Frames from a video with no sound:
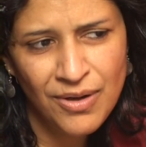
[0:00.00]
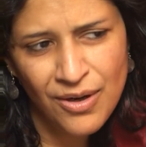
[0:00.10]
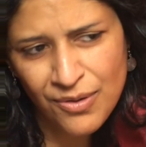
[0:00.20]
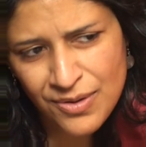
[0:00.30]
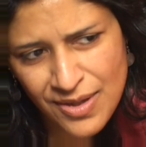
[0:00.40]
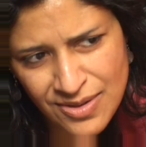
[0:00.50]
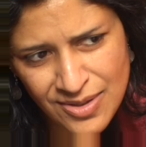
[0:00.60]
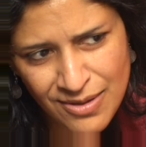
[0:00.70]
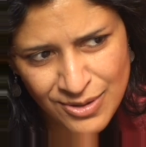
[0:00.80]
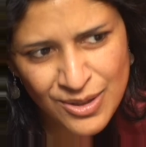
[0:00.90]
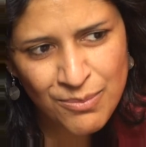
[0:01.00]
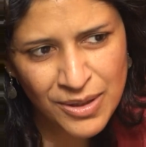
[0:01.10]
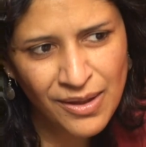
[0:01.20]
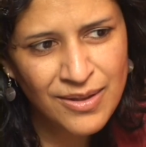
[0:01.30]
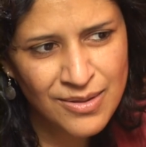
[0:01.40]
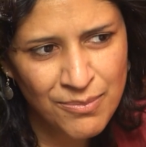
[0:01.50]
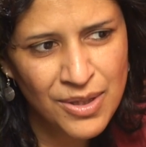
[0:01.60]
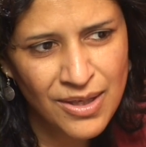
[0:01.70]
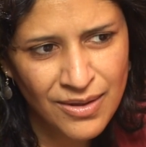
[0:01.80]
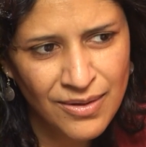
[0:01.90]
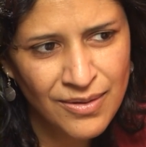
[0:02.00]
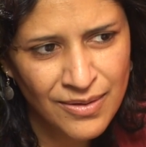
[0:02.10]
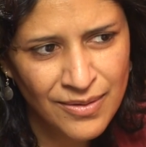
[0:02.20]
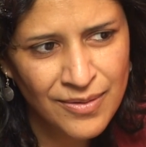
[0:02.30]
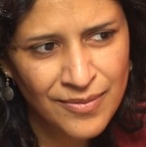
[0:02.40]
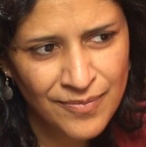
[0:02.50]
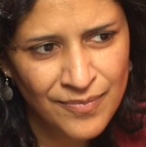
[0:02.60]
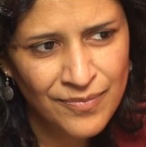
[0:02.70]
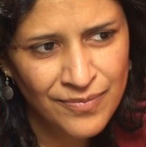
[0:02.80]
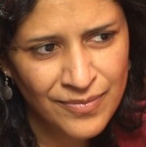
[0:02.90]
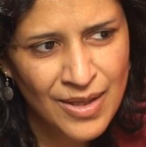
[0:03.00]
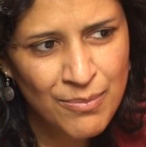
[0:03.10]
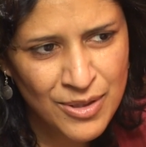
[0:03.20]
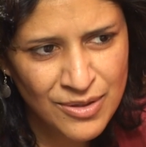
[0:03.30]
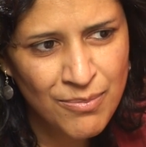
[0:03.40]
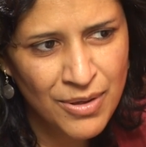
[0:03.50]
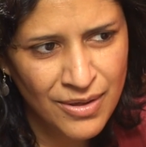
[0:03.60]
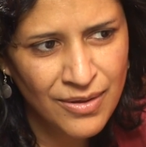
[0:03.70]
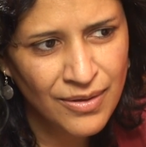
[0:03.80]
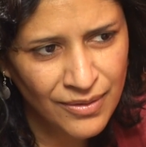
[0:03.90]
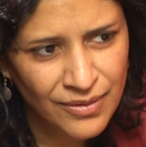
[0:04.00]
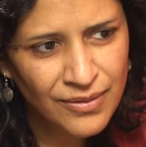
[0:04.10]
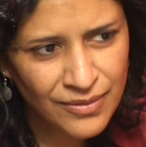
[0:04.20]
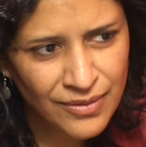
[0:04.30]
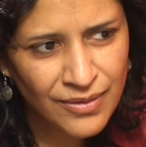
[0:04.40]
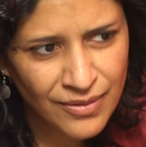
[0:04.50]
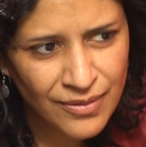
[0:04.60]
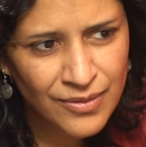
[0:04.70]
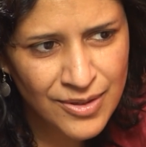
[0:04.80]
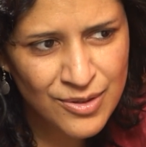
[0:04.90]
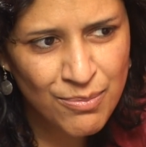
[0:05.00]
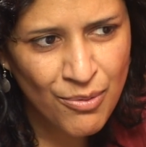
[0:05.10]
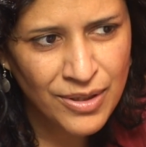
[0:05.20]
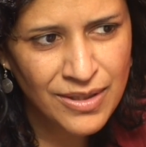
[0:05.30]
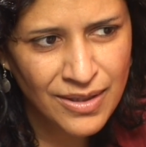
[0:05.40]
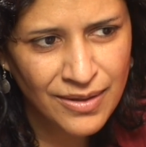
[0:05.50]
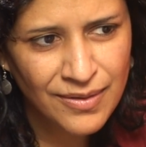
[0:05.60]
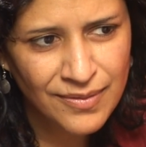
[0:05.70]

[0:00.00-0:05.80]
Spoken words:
Erin, that sounds to me like something that must have been disappointing.